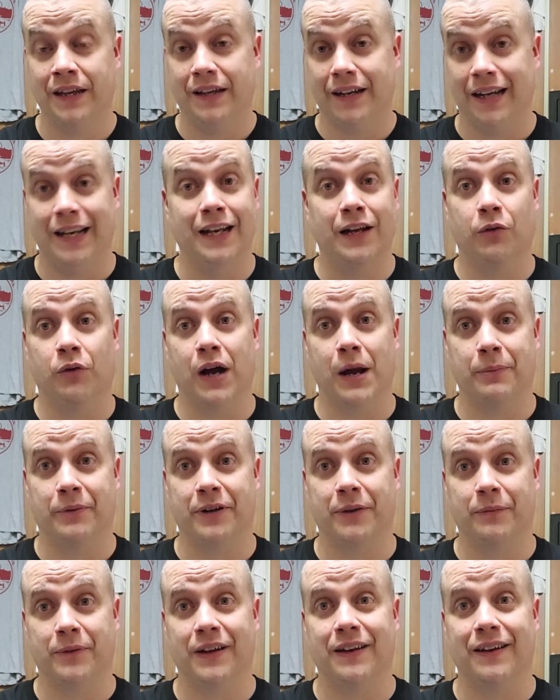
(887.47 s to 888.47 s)
And that wraps
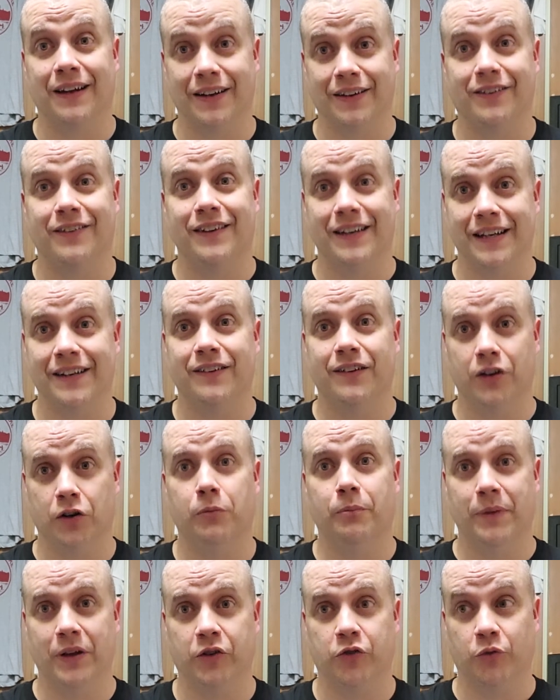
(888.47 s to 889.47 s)
up the nice, neat little
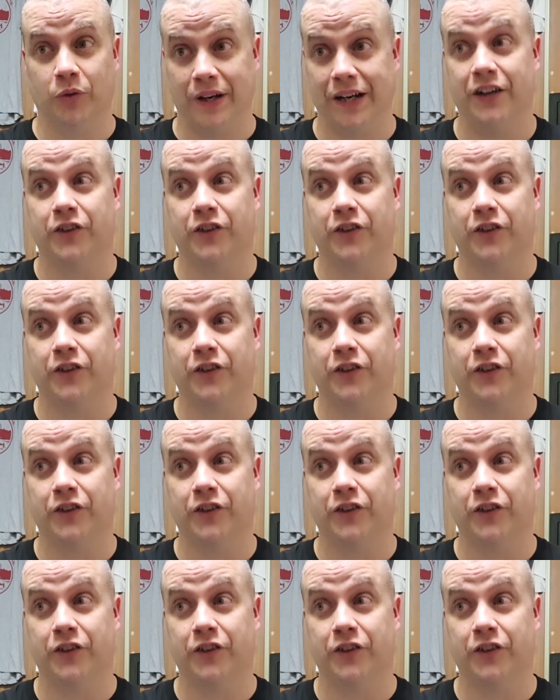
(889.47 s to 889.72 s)
mystery.